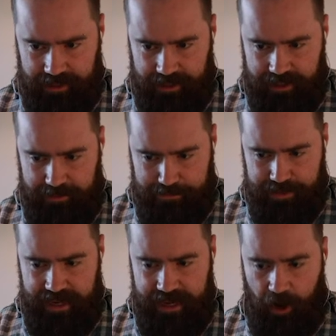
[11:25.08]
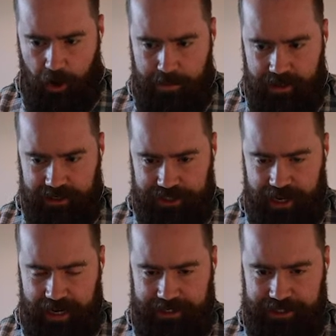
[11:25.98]
The being open to
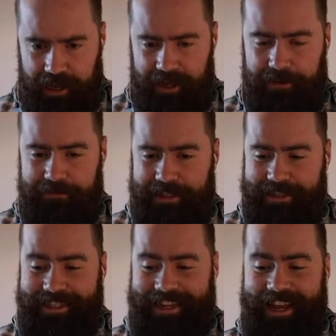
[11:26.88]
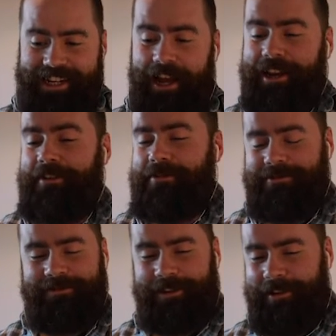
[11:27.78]
change. I love this little sketch. I have
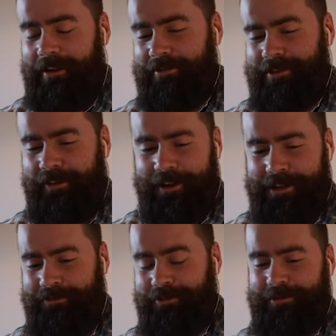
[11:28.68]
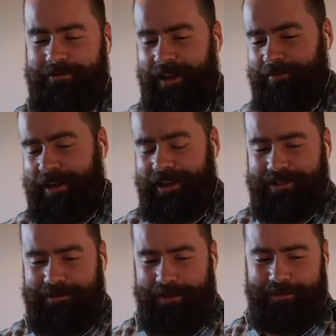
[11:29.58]
this fondness for
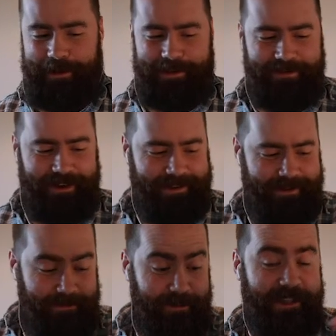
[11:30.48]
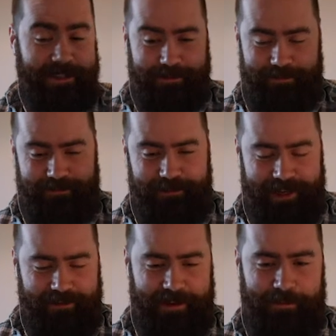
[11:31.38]
sometimes when when giving
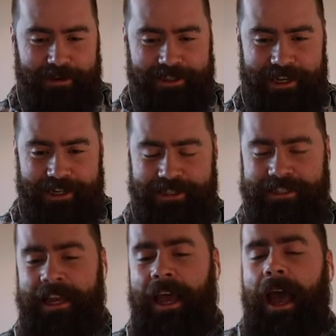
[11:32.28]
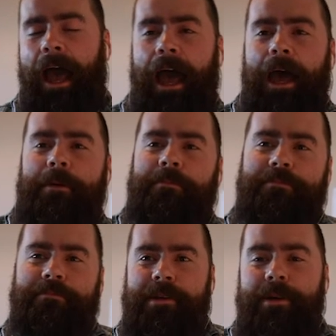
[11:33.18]
in-person sessions,
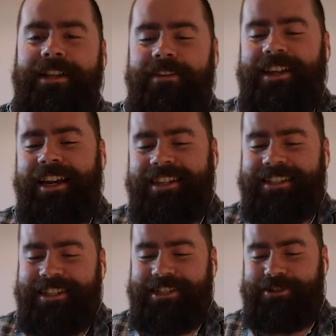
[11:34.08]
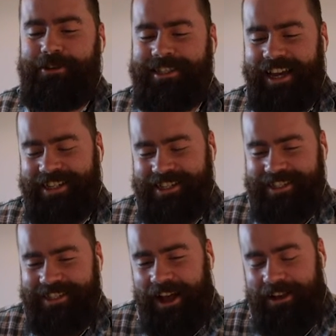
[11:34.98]
people have a tendency to draw
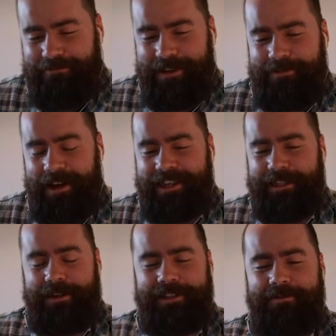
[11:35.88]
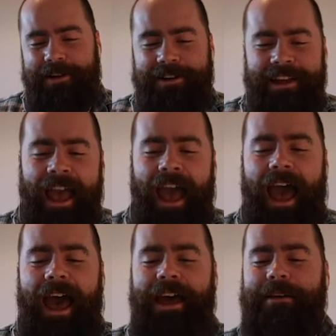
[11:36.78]
sketches of me. I think it's because of the beard.
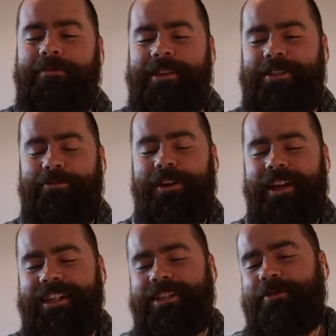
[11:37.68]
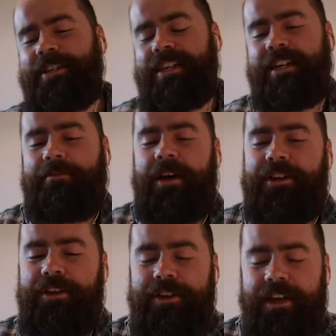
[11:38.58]
This is one I did with a
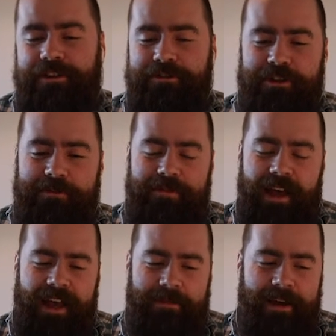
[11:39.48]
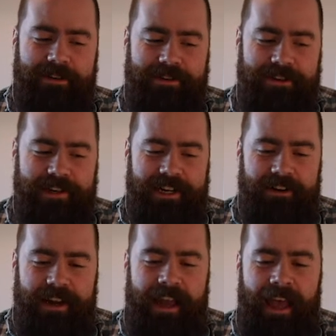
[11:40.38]
youth group out in Dún Laoghaire,
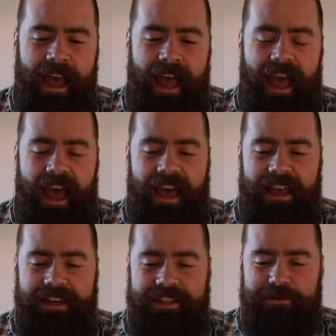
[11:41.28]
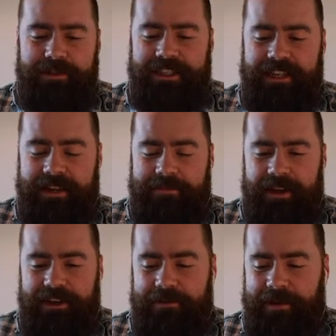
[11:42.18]
and there was a
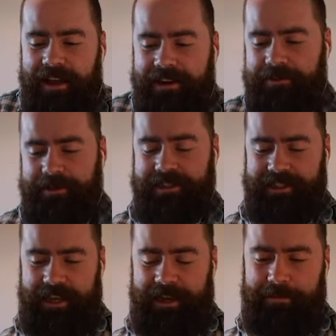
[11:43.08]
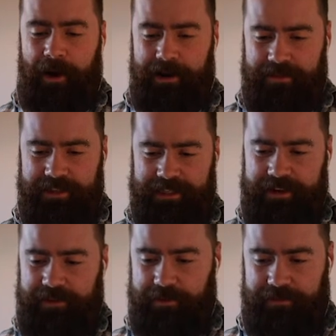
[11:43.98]
young man who was part of this
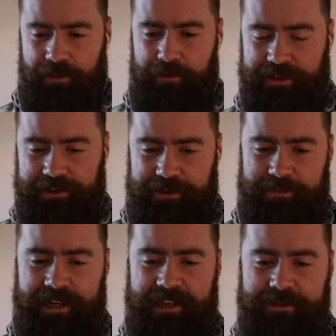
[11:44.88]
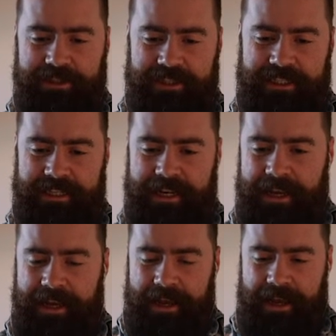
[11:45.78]
kind of focus group, and he was
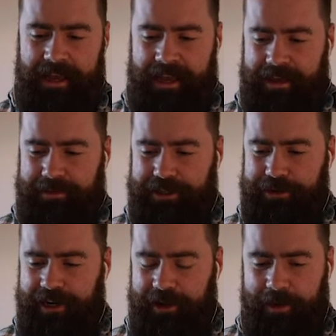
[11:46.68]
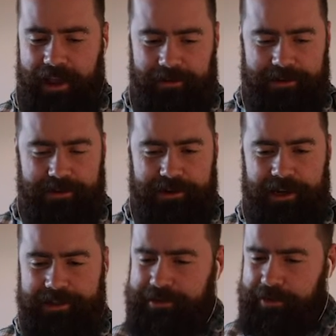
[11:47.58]
doodling away, and I was wondering,
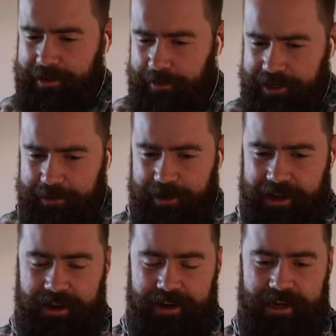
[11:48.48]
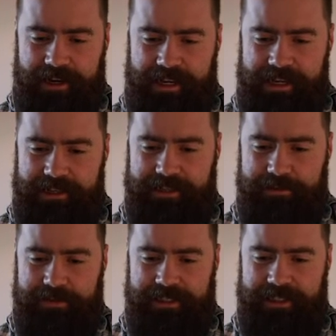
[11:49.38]
what are you working on? He was